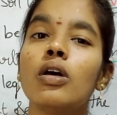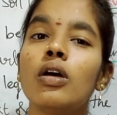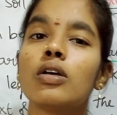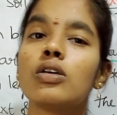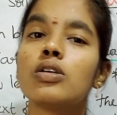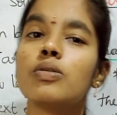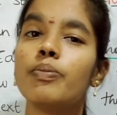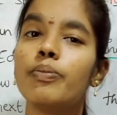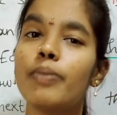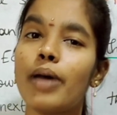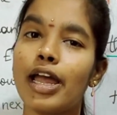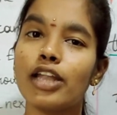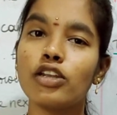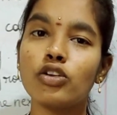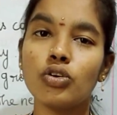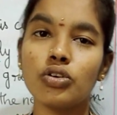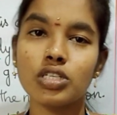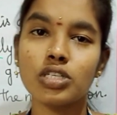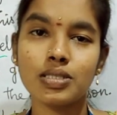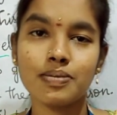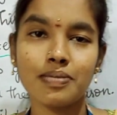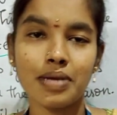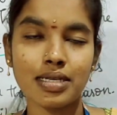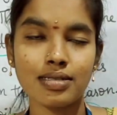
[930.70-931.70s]
Manure is
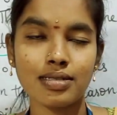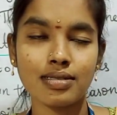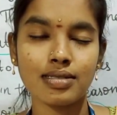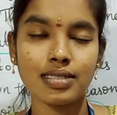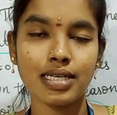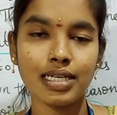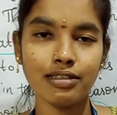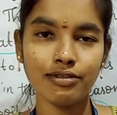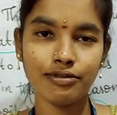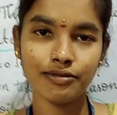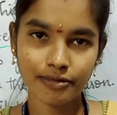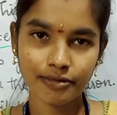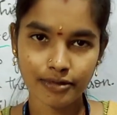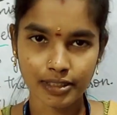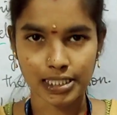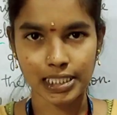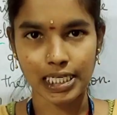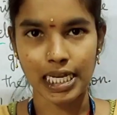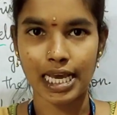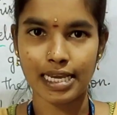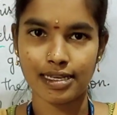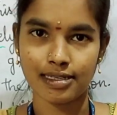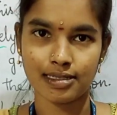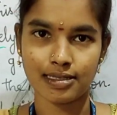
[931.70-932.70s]
better than
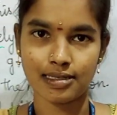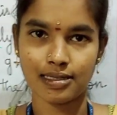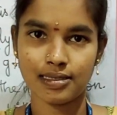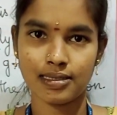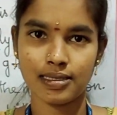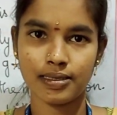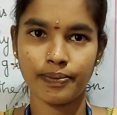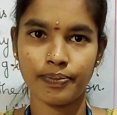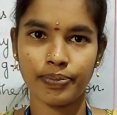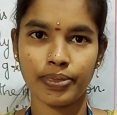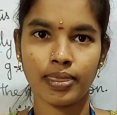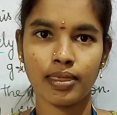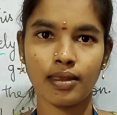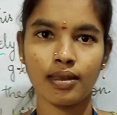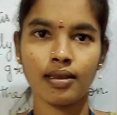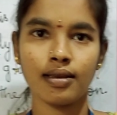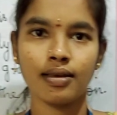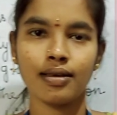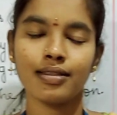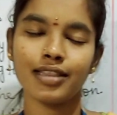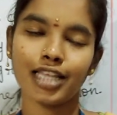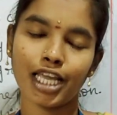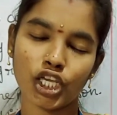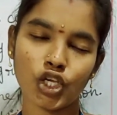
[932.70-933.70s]
fertilizers.
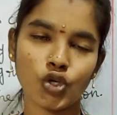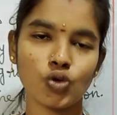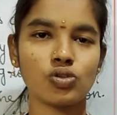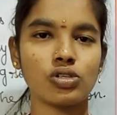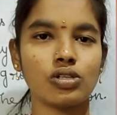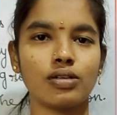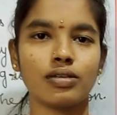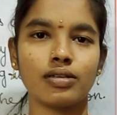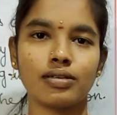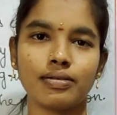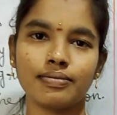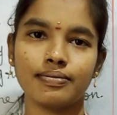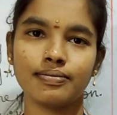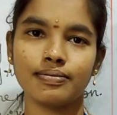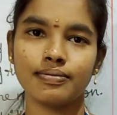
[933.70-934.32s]
Thank you, children.